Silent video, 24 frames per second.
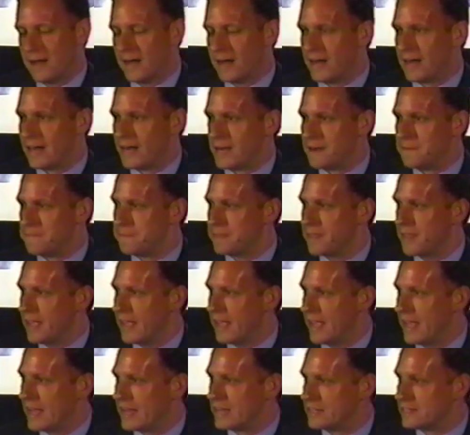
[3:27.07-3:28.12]

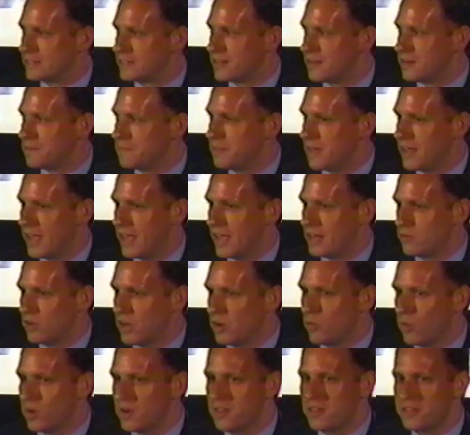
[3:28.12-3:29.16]
And
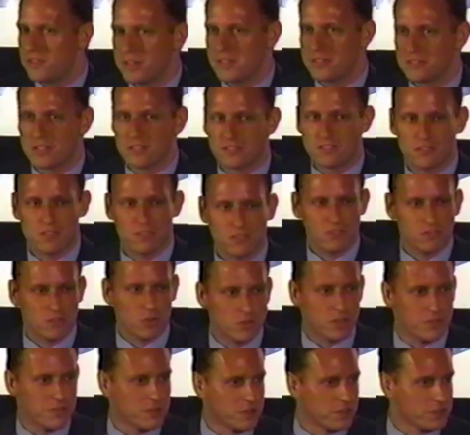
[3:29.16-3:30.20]
one of the things that's so
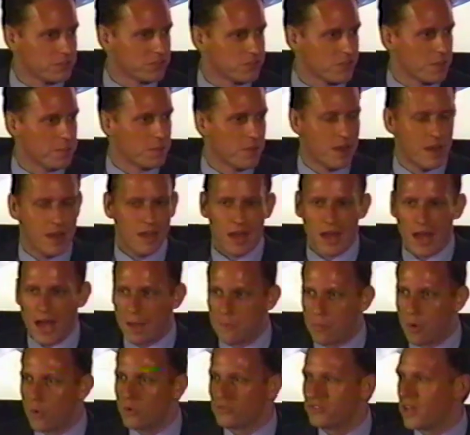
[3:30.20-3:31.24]
difficult is I'm
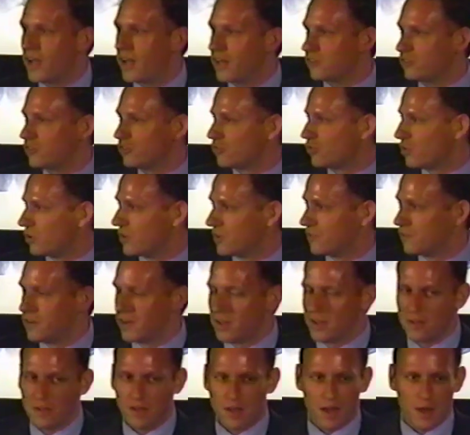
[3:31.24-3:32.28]
always asked to sort of
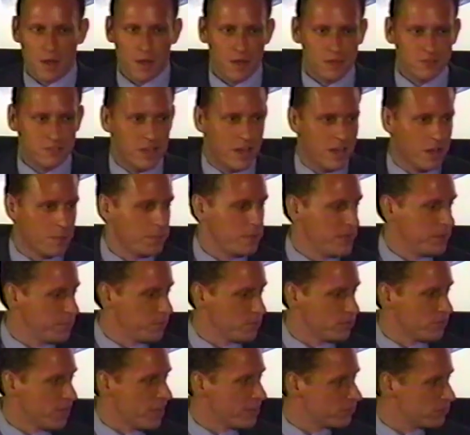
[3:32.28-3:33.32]
tell
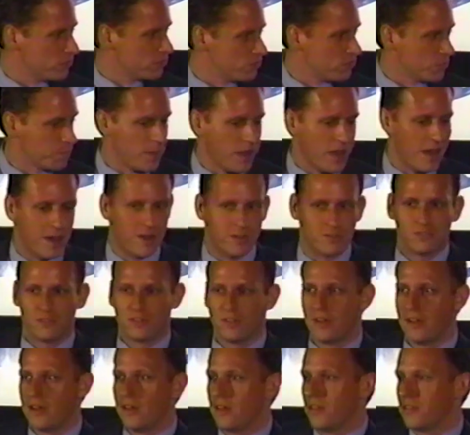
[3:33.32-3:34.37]
people lessons about
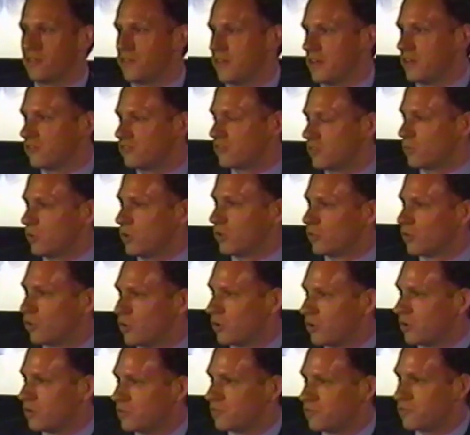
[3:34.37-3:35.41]
things that we
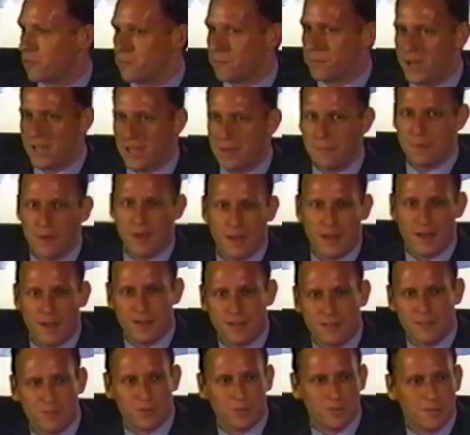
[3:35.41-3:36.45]
learned from
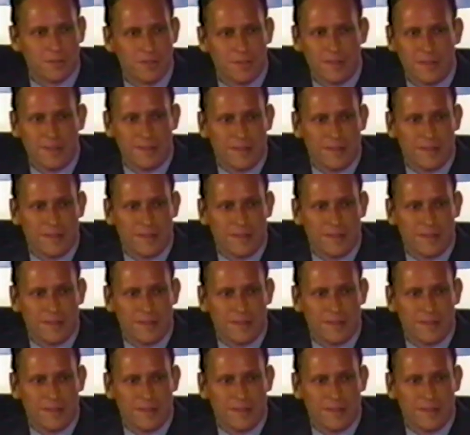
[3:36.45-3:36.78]
PayPal, or